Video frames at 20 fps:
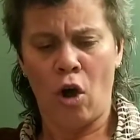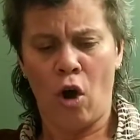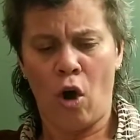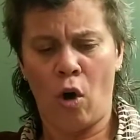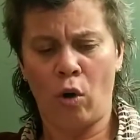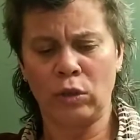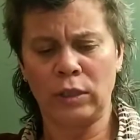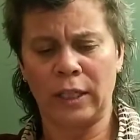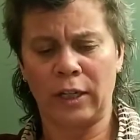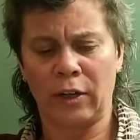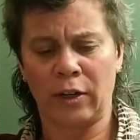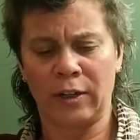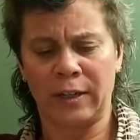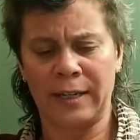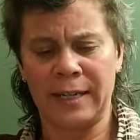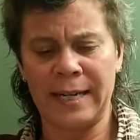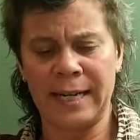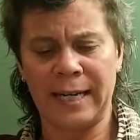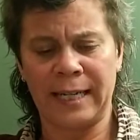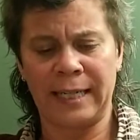holding her
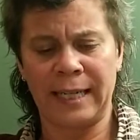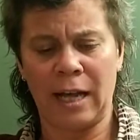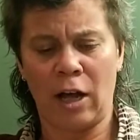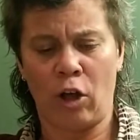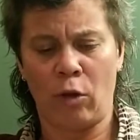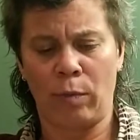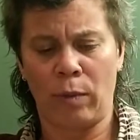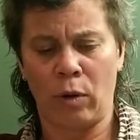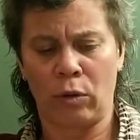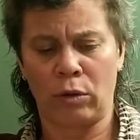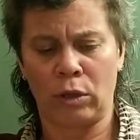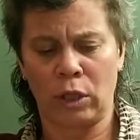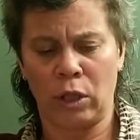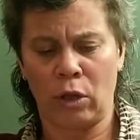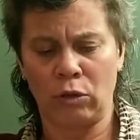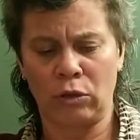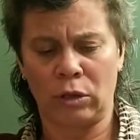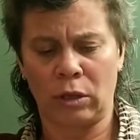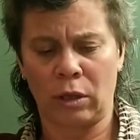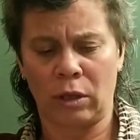nicked elbow
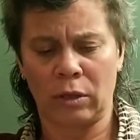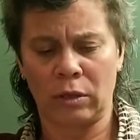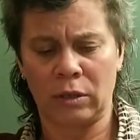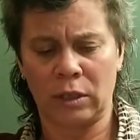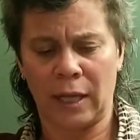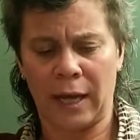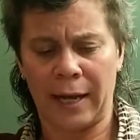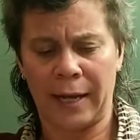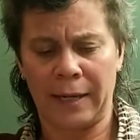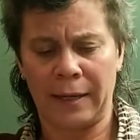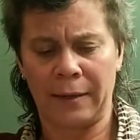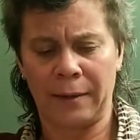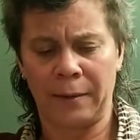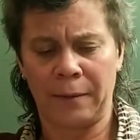close to her side.